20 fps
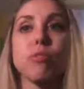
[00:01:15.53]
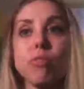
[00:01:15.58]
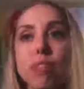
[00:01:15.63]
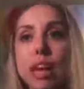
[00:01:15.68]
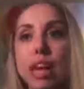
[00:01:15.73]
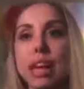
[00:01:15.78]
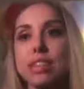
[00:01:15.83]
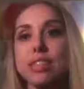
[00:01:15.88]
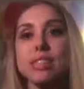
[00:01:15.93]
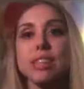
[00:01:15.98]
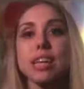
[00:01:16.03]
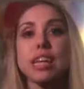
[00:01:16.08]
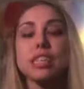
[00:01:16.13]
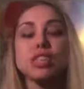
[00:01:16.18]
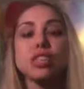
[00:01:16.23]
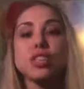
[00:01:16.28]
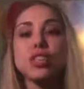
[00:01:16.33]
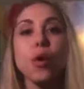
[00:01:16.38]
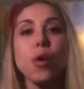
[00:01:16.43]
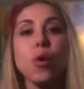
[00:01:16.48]
it's
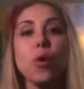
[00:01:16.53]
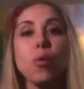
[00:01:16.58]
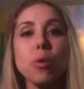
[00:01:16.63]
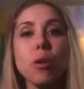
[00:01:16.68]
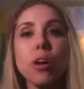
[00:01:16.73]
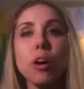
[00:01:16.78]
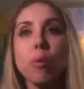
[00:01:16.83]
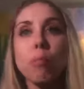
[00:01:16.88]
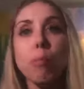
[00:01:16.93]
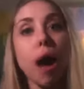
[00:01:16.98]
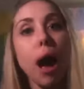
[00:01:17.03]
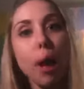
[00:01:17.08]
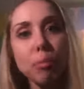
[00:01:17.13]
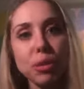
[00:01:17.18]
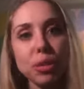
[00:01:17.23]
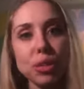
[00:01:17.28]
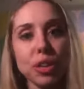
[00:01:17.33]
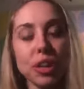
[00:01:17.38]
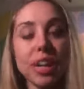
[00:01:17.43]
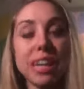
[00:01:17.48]
so
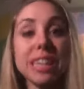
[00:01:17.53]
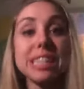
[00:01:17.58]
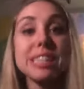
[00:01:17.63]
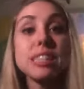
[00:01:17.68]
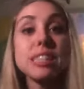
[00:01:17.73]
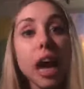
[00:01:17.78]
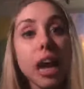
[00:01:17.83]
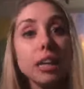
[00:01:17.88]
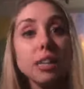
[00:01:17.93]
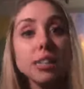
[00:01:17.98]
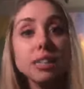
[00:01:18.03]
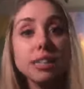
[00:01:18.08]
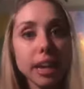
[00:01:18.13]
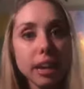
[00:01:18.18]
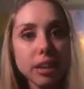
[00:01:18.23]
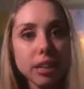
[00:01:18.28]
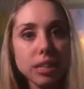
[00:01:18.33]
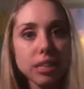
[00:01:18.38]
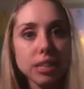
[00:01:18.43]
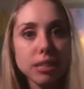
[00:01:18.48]
popular, and it's kind of
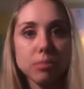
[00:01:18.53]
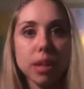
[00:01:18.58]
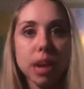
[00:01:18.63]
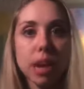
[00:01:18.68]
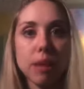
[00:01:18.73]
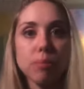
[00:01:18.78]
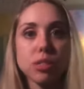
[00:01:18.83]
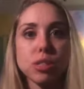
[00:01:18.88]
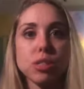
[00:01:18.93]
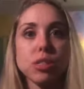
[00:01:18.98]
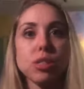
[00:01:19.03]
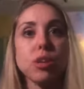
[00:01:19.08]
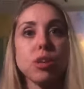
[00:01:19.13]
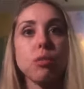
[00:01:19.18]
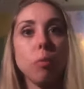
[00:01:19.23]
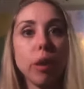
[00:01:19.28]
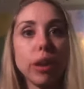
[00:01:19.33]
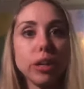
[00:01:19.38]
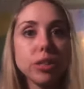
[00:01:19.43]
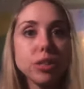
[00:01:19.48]
scary sometimes to know
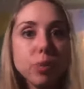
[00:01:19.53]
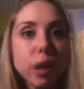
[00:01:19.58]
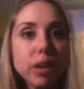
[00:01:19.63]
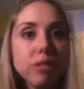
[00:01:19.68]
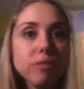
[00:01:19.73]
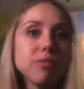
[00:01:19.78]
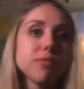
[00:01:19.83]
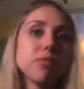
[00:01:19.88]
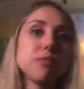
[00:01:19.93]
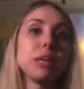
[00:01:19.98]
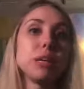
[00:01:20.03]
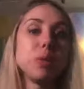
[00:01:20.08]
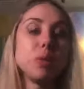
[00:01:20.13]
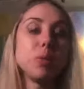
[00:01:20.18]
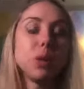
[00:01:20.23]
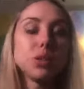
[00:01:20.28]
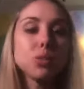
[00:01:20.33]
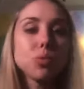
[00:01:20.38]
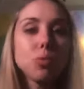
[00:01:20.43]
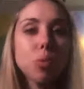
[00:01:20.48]
what's right for me,
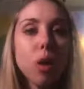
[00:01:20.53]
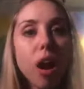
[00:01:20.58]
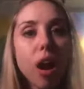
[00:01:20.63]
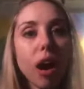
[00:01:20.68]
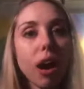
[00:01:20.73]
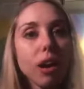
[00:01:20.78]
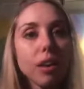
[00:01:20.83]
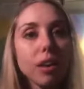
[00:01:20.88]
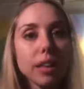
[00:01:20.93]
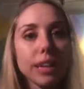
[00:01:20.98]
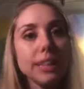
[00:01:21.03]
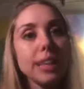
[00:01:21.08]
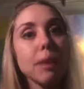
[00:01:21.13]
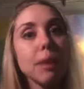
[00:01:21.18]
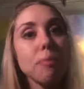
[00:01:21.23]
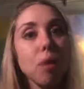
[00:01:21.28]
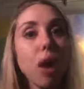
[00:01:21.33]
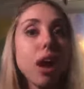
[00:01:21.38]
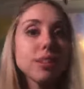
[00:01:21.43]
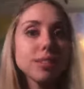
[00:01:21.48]
what's wrong, like
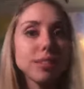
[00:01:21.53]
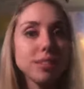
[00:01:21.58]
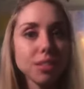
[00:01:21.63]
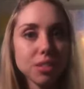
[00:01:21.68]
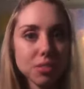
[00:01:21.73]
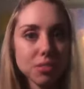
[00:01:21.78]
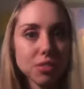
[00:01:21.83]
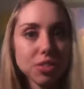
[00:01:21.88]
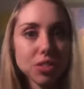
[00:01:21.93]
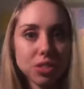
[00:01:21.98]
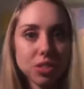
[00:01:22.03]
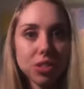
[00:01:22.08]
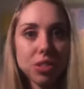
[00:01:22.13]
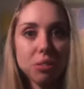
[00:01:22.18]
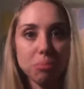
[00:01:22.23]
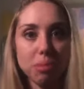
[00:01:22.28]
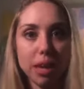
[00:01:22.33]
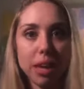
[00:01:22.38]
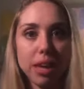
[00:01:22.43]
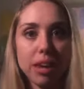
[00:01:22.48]
that process of
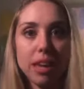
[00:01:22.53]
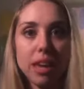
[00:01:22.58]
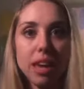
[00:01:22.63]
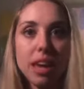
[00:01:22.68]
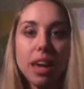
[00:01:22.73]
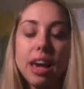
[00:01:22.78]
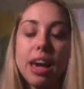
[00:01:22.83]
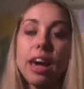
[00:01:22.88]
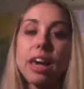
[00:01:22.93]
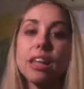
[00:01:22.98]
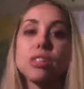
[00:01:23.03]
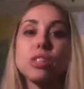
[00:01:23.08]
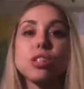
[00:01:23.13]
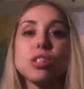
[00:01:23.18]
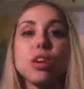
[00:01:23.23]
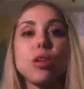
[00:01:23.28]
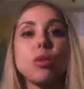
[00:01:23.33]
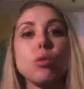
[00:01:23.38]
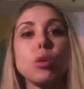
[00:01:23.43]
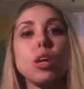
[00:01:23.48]
discernment. And
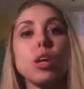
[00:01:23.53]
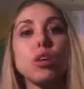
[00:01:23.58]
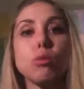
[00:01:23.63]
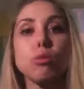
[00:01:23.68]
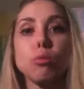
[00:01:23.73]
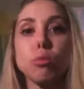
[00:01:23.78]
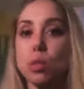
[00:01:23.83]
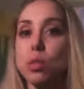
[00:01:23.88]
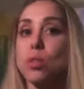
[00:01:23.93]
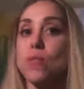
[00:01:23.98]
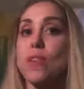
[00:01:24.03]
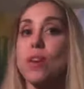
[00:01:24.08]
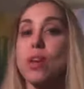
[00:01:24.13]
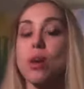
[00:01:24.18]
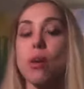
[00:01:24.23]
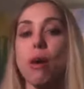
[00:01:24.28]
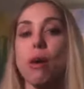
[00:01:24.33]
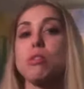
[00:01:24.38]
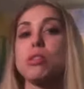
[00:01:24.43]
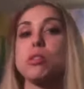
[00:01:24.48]
so through this video,
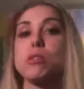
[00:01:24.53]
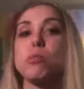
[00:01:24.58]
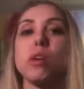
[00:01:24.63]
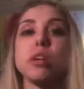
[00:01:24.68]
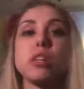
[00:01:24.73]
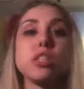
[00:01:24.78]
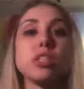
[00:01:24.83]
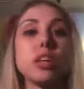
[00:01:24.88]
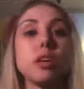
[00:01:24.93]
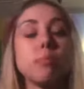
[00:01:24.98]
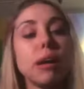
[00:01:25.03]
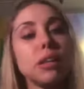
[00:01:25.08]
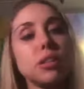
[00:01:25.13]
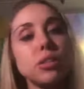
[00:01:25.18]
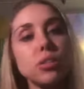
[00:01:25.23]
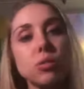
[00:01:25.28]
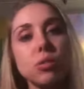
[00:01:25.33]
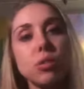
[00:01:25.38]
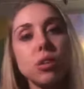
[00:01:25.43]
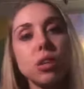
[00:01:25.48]
I would just want to share my
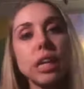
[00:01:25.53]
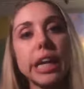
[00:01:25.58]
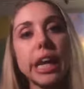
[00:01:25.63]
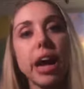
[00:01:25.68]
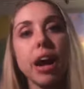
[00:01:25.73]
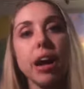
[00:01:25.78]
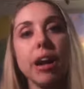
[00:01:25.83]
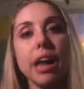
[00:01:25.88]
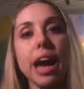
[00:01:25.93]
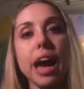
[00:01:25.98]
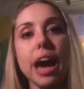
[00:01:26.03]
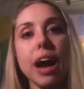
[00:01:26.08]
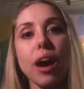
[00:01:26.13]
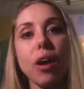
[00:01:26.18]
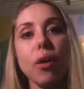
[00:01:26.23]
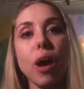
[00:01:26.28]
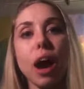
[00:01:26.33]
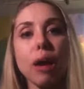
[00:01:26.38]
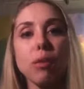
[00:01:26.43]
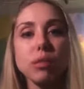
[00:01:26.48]
story on
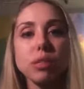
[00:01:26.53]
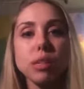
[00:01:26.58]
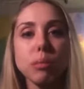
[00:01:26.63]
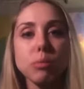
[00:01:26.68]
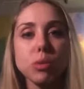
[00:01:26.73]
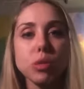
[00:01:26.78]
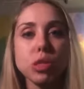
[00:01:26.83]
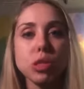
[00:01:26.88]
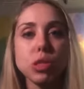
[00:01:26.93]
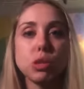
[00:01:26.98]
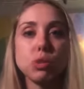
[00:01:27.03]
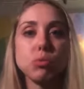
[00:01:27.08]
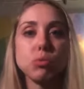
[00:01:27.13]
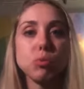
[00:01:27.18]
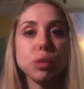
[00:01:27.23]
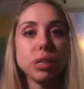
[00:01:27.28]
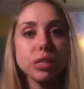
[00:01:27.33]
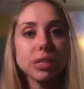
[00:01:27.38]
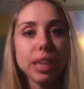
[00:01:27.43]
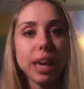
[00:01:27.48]
how I was able to
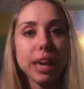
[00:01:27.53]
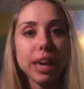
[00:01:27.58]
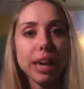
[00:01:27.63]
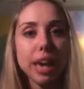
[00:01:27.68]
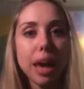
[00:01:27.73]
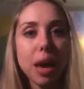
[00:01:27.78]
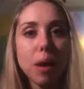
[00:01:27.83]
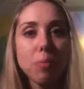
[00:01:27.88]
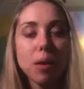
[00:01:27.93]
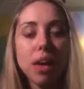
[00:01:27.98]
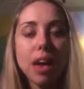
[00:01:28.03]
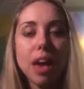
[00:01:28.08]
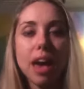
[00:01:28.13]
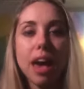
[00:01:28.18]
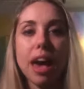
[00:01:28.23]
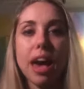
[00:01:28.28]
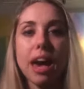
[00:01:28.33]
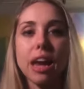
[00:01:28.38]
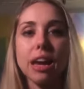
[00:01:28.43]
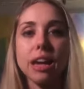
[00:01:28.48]
bridge that gap
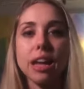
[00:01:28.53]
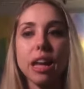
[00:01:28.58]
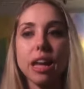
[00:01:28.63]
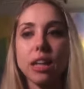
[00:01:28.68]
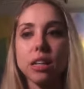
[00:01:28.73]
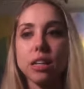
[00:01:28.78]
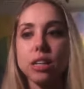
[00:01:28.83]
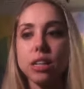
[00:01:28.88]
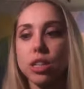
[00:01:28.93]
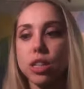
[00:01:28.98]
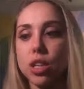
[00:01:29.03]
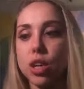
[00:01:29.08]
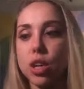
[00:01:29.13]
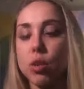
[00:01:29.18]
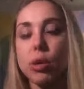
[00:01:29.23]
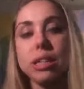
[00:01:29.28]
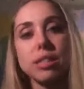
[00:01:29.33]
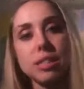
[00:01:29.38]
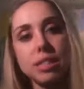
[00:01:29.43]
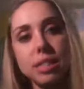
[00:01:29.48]
and,
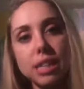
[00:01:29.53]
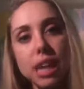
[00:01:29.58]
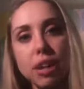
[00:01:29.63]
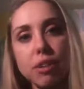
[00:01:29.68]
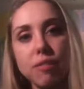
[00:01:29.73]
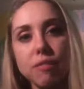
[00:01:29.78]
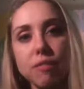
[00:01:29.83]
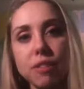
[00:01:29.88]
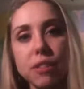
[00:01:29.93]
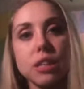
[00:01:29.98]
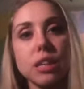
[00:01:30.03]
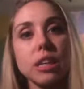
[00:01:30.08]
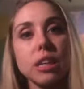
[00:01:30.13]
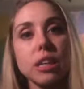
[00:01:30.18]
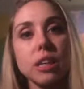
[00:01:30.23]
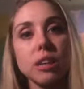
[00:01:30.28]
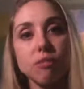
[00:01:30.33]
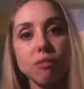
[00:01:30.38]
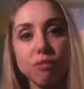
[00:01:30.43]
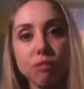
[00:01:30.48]
instead of feeling
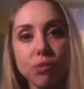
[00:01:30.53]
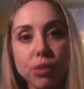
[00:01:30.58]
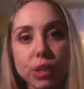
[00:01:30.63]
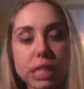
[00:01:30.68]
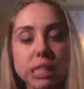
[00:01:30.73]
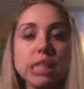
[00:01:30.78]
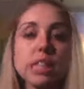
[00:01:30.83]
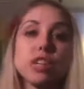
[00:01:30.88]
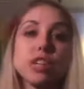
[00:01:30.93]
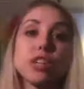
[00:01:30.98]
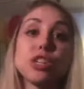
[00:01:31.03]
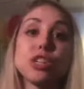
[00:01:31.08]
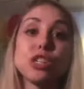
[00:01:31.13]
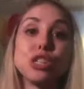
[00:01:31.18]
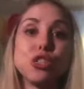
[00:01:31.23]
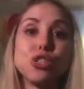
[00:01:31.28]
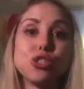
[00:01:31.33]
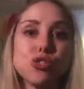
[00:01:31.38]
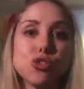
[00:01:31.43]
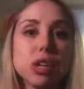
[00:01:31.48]
conflicted or
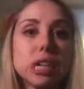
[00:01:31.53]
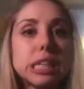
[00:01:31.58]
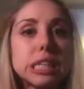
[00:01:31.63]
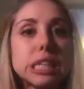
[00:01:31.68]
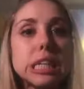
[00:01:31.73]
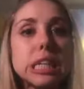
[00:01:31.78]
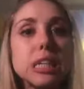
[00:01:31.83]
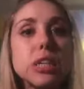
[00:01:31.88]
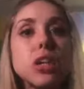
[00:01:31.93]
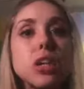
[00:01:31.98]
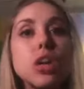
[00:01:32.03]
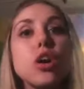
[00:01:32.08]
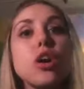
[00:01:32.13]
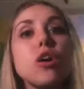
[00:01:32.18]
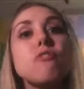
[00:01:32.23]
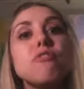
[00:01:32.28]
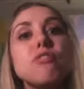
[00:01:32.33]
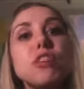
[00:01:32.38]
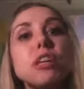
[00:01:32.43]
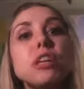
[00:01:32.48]
constricted,
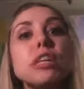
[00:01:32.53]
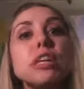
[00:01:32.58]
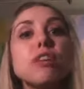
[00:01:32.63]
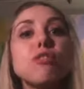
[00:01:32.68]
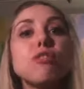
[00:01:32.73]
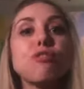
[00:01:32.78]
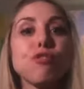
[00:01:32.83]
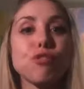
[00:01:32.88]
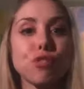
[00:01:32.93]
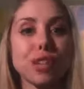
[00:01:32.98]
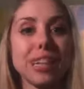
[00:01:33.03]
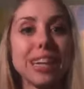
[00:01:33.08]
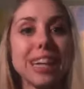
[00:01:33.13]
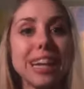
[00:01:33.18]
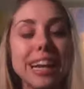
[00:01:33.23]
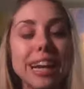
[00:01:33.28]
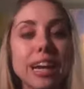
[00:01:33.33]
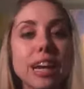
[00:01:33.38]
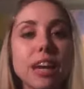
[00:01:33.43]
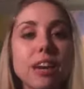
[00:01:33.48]
feeling
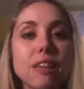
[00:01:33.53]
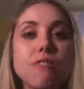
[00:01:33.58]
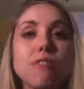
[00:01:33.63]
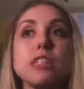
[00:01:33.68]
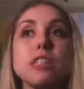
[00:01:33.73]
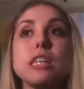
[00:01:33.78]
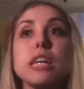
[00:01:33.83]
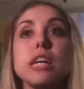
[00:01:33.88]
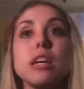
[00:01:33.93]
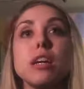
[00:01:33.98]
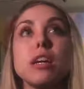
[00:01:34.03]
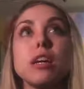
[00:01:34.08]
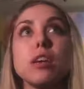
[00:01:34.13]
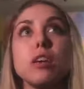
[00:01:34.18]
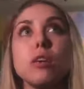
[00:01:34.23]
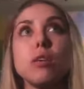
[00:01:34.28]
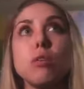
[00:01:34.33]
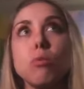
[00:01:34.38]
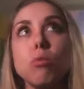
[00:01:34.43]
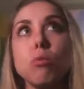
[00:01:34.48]
free, feeling
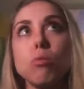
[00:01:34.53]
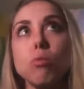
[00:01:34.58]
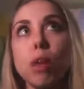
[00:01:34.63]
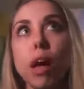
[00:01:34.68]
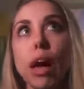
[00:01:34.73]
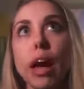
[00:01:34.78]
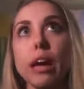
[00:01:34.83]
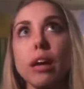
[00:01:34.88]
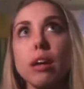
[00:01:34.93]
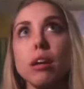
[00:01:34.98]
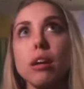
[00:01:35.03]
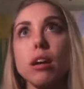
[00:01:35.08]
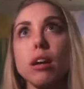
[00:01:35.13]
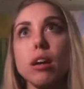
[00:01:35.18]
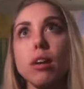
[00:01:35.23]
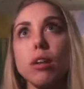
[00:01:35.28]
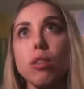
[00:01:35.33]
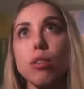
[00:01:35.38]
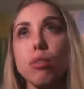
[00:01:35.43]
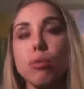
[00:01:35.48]
like
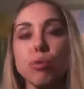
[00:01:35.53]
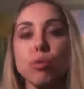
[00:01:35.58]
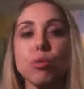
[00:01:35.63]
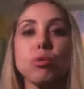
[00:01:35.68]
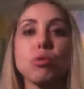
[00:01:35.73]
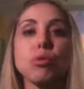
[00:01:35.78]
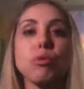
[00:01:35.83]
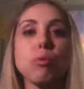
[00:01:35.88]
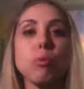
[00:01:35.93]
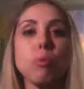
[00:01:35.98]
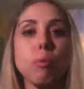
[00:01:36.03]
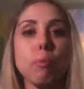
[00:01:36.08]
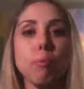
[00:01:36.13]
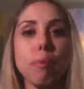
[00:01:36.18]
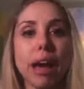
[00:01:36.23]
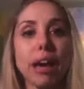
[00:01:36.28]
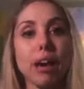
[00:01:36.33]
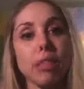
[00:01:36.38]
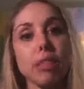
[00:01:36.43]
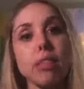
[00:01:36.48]
through
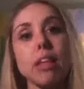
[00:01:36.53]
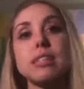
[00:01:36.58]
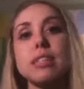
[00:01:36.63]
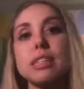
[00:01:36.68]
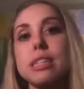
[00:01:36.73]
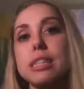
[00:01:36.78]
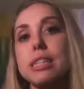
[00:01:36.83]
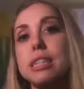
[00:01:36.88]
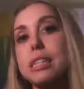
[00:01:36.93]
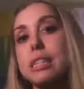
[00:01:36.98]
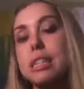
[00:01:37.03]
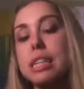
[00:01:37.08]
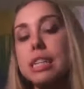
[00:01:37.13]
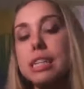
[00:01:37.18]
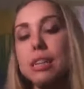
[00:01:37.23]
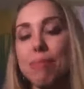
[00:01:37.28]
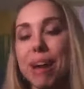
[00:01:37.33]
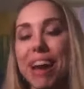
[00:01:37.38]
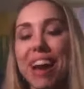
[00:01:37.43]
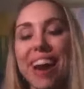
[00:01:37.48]
my
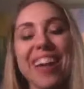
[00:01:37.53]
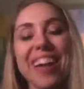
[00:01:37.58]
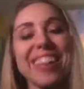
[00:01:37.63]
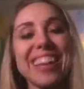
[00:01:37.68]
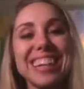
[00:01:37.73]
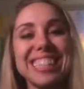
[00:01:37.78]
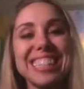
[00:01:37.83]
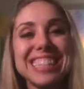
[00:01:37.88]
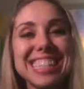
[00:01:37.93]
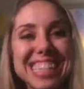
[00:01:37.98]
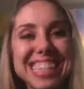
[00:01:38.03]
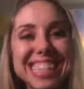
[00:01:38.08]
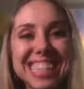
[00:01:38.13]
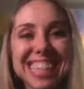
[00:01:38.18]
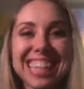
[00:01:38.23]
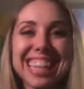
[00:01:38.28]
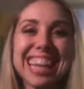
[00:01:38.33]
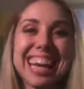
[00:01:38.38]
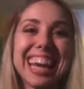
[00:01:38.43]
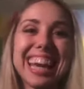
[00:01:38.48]

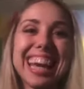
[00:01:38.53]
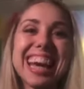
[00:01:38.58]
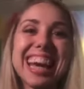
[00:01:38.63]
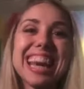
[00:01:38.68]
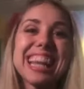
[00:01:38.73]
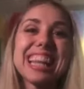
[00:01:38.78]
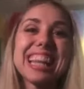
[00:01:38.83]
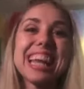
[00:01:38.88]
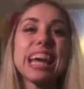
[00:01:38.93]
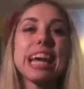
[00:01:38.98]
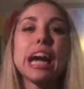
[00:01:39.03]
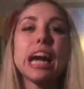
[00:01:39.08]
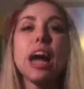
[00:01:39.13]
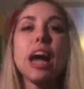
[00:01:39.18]
authenticity, like